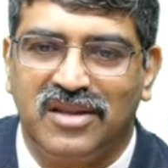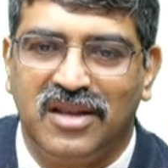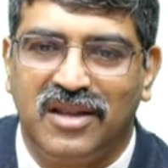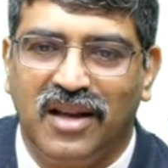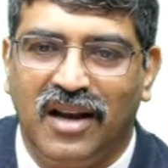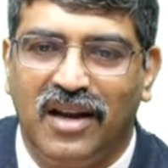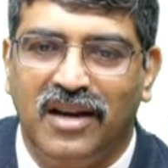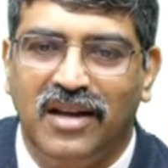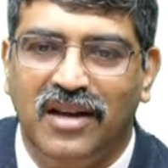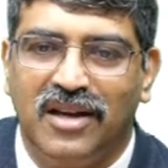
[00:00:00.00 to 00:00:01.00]
see the
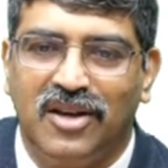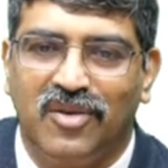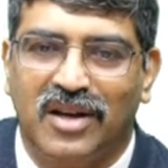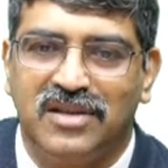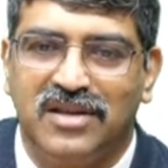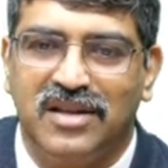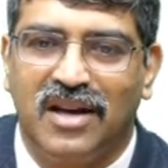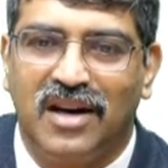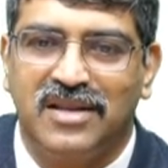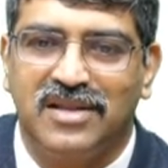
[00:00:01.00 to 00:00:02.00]
LAD, you can see the
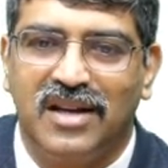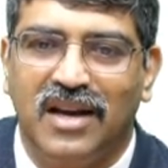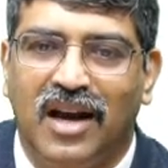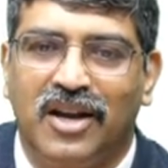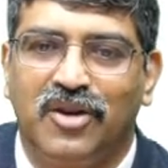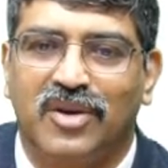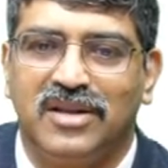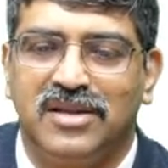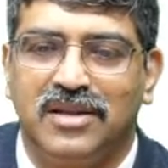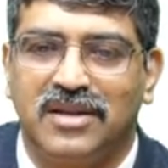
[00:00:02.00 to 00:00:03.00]
RCA, and you
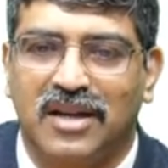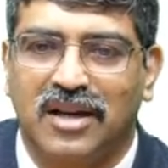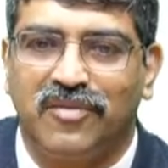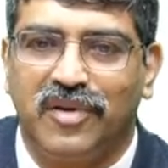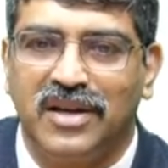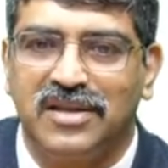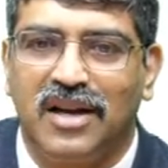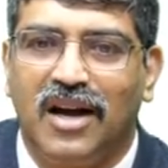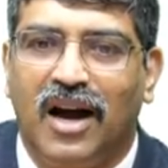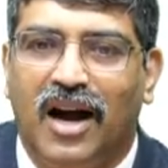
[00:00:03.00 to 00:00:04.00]
can see the circumflex,
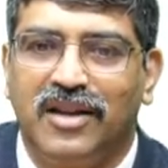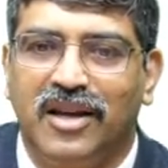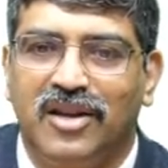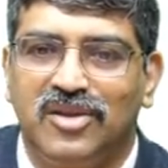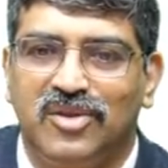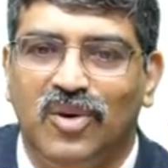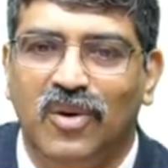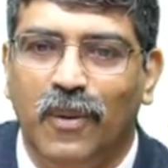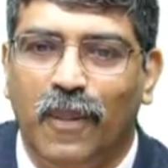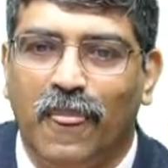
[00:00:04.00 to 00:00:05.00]
and there is no